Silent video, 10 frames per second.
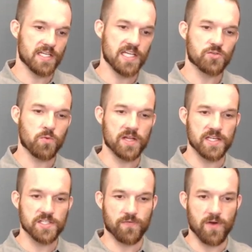Each one of
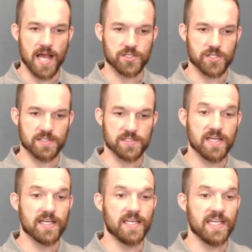these fractions
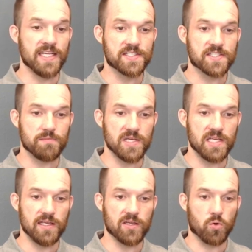needs to be
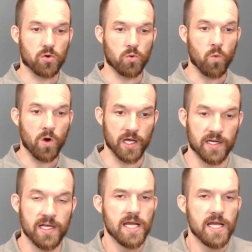equal to one.